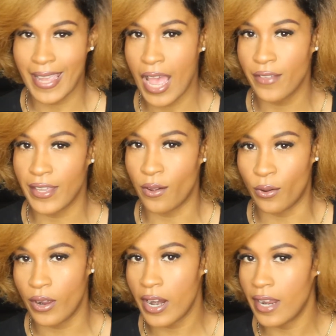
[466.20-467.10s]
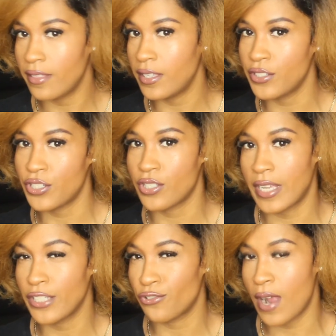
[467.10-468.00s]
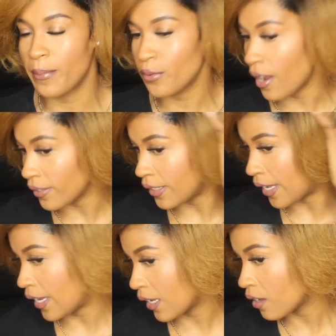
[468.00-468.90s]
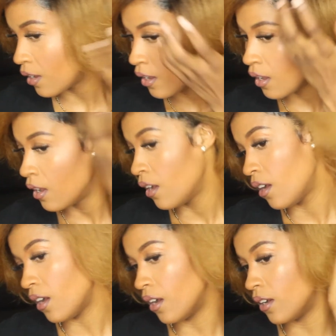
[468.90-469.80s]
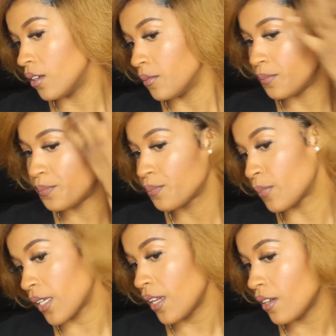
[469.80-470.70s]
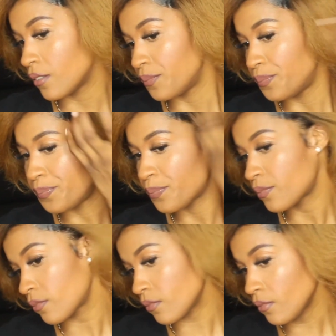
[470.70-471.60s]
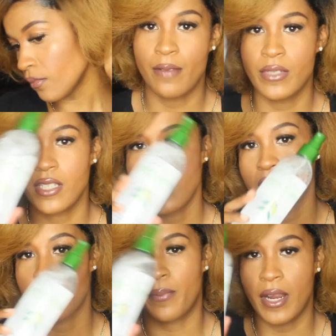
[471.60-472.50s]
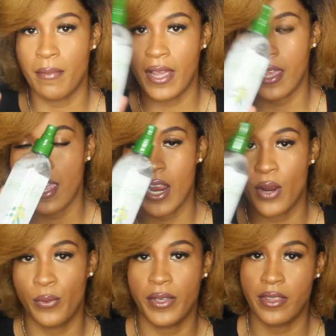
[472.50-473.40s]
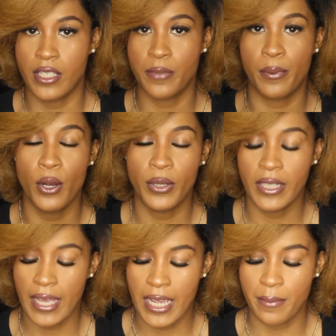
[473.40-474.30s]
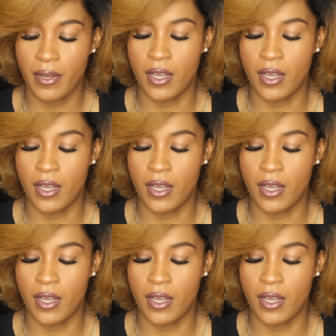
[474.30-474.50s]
how they are and then just like drop throughout the day. But yeah. I'm just gonna spray my hair with this Proclaim